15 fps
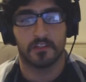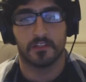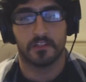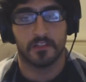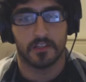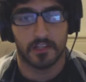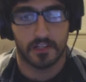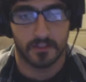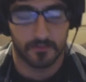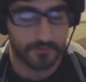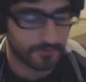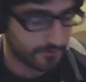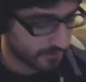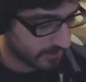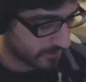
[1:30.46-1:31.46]
and
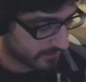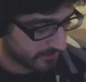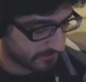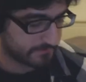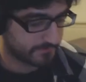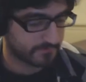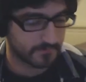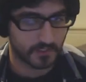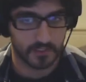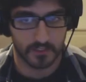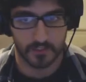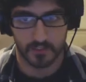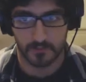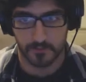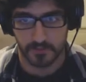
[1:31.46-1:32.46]
fun.
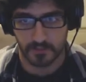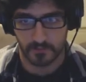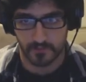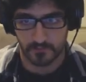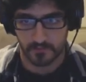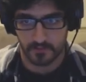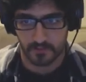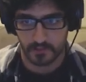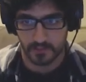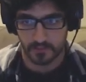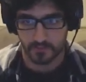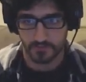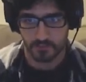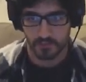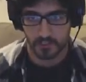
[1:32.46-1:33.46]
Let me just get into
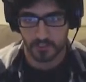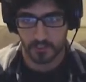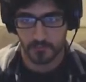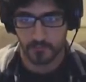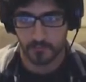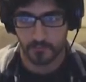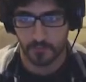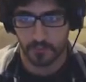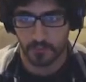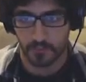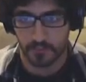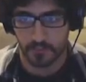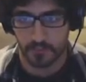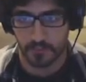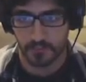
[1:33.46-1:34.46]
the game while I
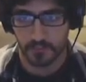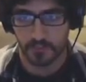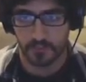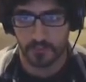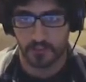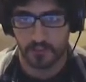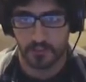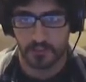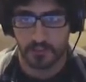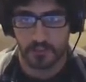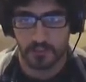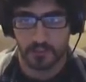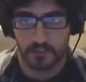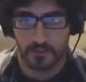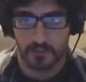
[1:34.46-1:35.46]
talk.
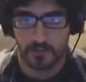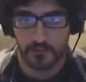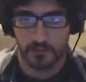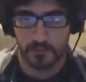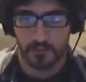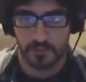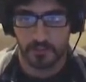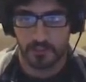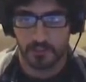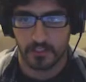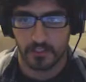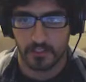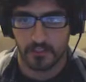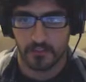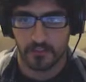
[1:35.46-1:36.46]
But
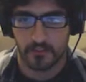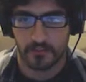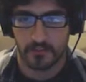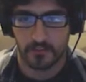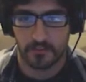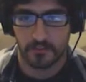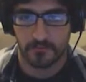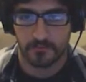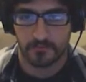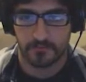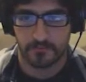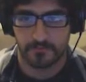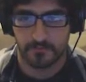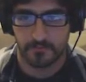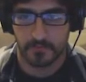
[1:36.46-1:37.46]
yeah,
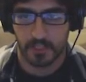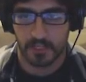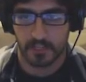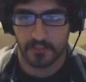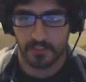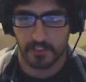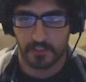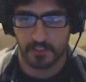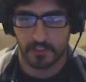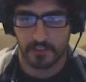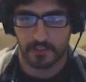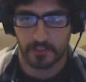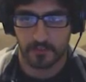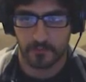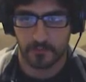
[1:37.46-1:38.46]
I think it
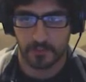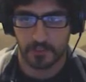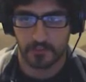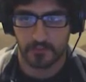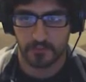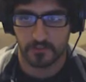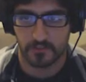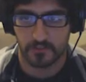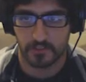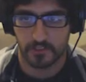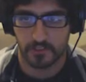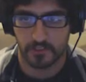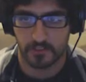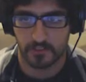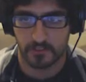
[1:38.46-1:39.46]
would be interesting
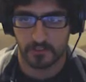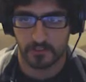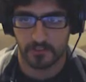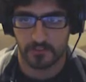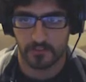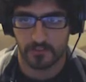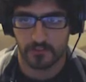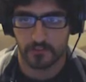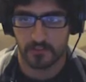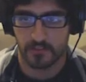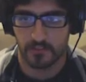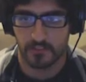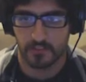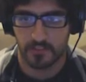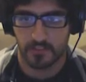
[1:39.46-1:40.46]
and just
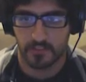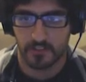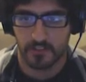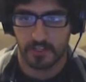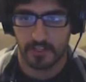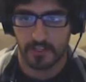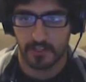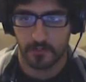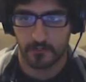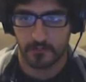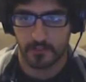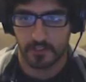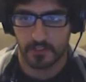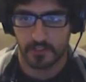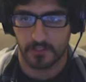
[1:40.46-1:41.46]
kind of helps you
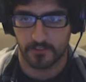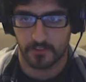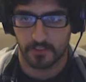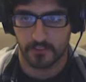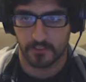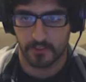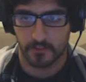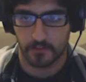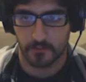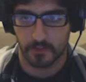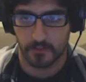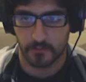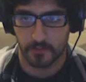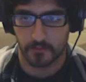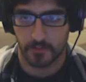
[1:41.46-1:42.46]
guys get to know me a bit
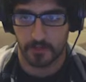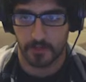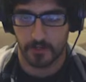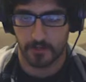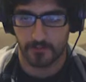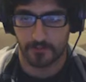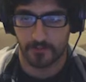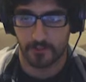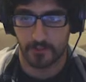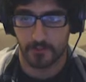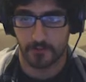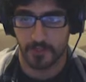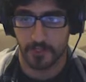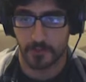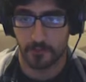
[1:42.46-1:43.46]
better if you don't know
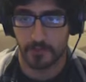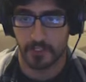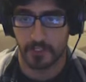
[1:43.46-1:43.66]
me,